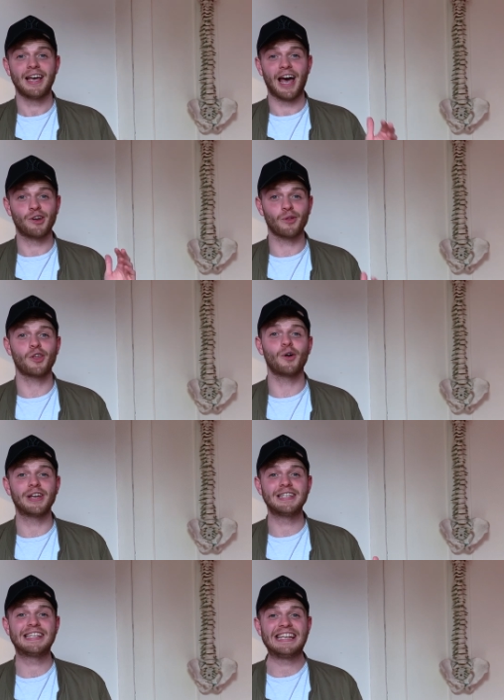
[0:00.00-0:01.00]
And although
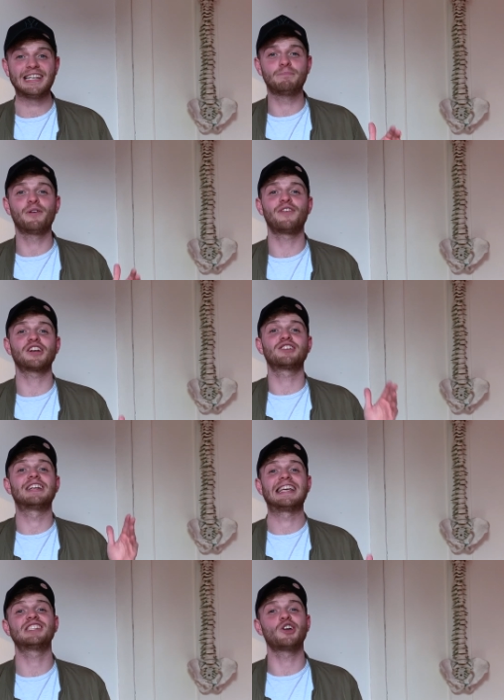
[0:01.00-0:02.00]
indeed perfection
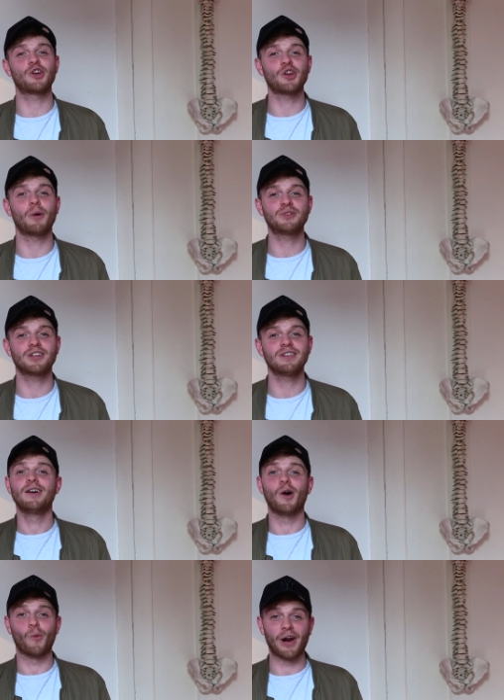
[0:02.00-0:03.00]
is not an option,
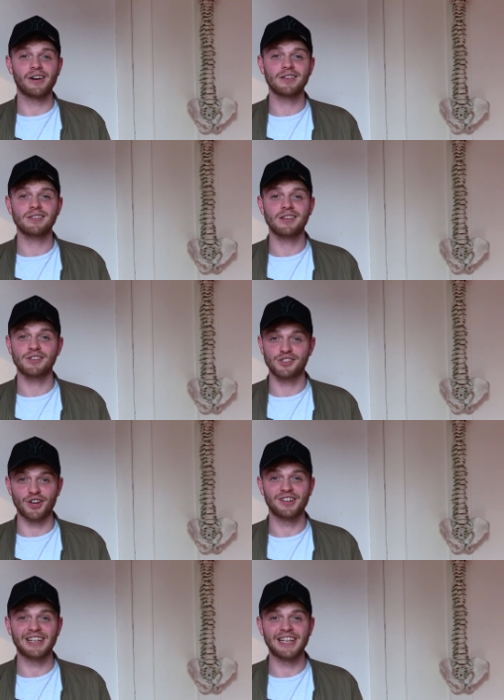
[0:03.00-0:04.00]
awareness
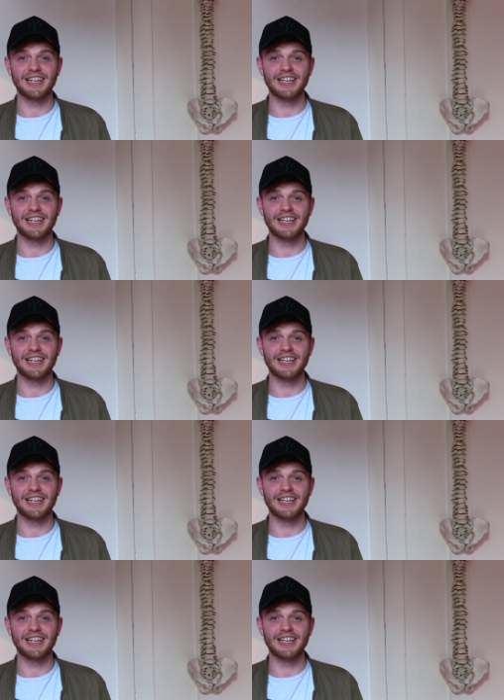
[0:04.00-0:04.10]
certainly